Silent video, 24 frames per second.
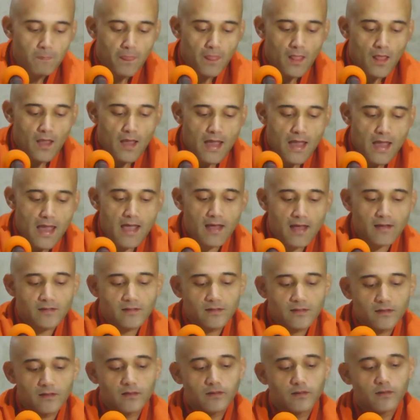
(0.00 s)
And
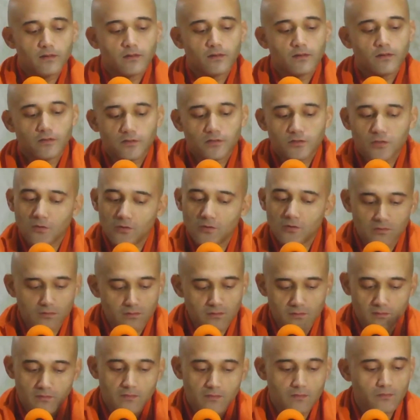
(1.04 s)
so
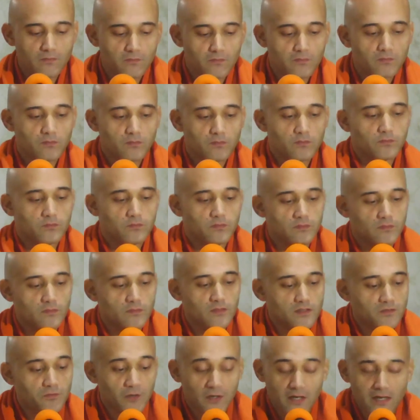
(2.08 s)

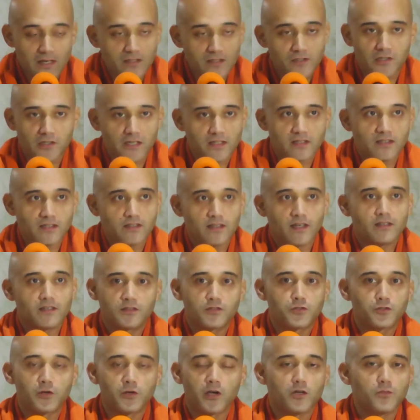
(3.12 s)
it's very interesting that
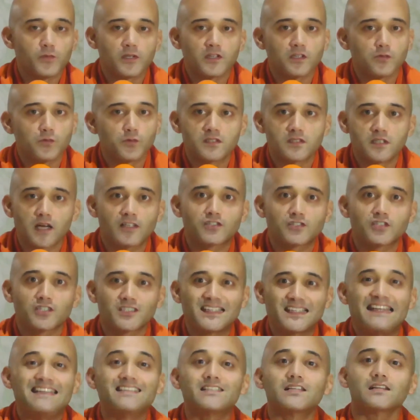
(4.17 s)
Sri Aurobindo was not just
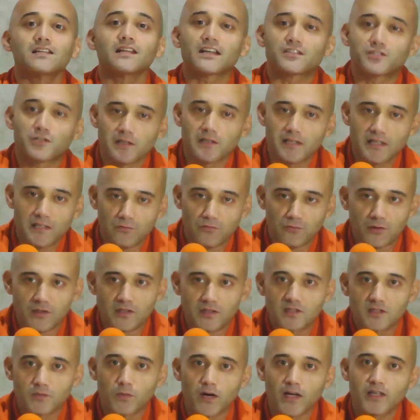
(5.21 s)
intellectually
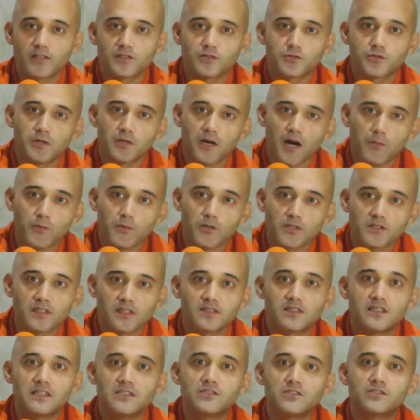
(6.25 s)
influenced by Sri Ramakrishna's
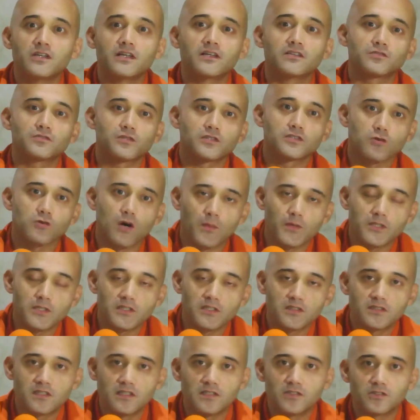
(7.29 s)
teachings or
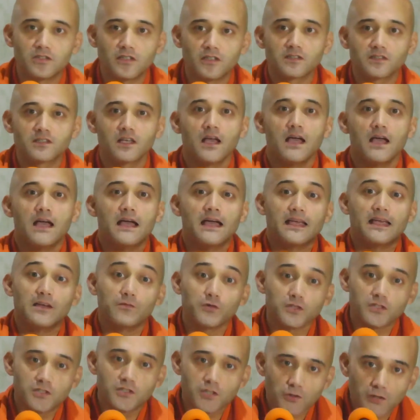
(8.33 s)
Swamiji's teachings. He
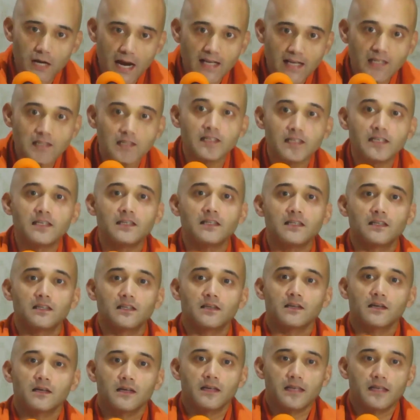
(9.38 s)
was directly he